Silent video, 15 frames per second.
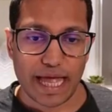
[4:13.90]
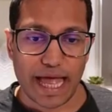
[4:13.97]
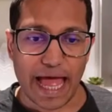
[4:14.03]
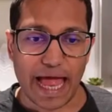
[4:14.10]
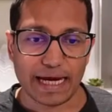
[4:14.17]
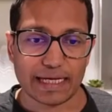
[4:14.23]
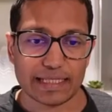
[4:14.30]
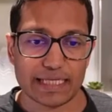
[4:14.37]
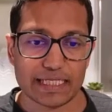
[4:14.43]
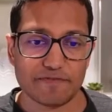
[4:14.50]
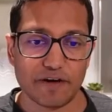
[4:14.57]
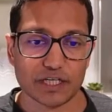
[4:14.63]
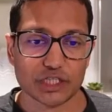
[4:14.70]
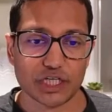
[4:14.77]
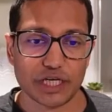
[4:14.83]
And this
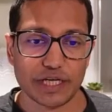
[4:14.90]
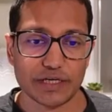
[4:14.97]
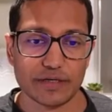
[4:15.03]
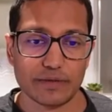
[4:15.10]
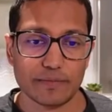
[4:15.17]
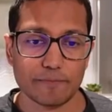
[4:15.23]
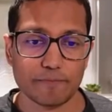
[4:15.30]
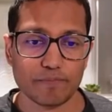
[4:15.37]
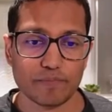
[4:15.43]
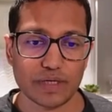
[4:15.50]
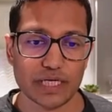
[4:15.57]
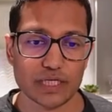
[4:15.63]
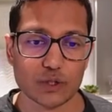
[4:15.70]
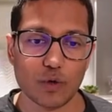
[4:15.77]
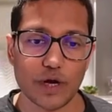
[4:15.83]
function here
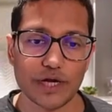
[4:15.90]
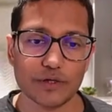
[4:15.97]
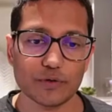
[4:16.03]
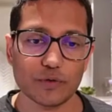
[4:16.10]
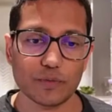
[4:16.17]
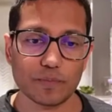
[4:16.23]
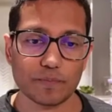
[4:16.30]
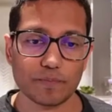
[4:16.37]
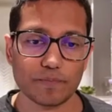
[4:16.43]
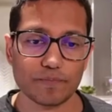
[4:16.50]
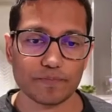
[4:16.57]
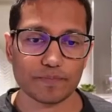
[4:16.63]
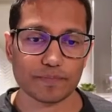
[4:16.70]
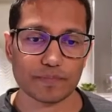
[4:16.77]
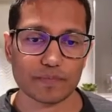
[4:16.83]
is going to,
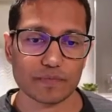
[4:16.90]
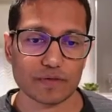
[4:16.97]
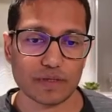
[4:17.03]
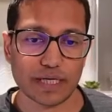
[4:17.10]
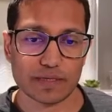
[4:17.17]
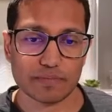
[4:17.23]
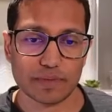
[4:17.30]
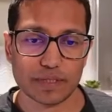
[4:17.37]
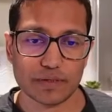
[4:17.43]
let me